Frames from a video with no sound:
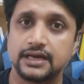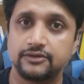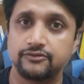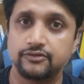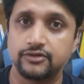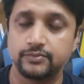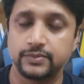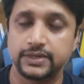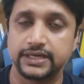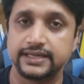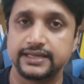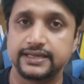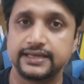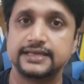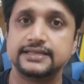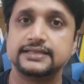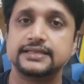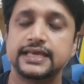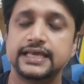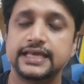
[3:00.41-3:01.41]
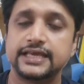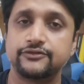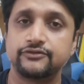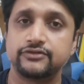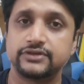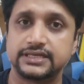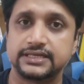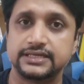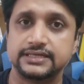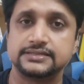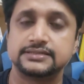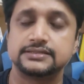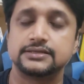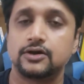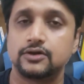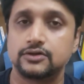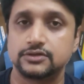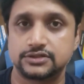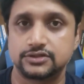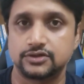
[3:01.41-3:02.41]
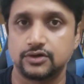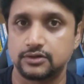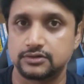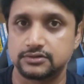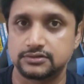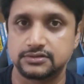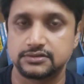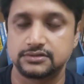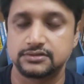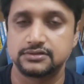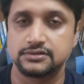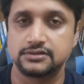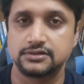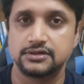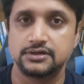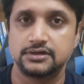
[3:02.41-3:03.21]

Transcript: our money in the equities or stocks.